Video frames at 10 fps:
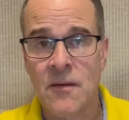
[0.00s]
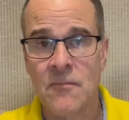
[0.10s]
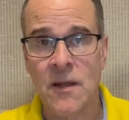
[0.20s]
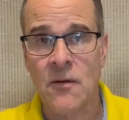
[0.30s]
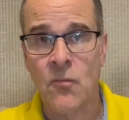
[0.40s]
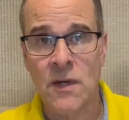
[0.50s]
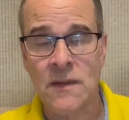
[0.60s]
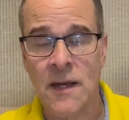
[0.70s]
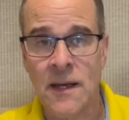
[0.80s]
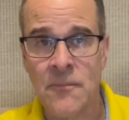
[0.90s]
I had 1
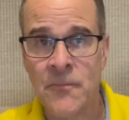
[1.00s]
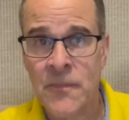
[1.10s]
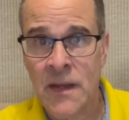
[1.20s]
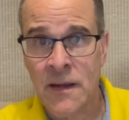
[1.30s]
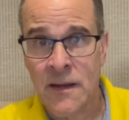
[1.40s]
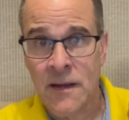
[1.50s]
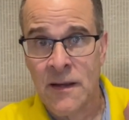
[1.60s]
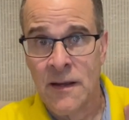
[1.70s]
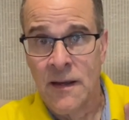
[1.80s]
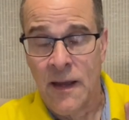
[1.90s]
lime,
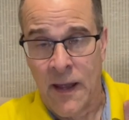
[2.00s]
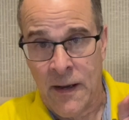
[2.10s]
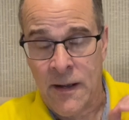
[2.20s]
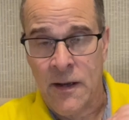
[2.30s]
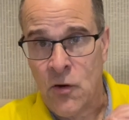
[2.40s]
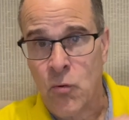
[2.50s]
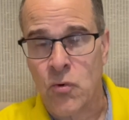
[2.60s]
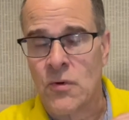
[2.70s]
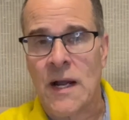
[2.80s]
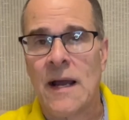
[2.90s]
and I got a 1/4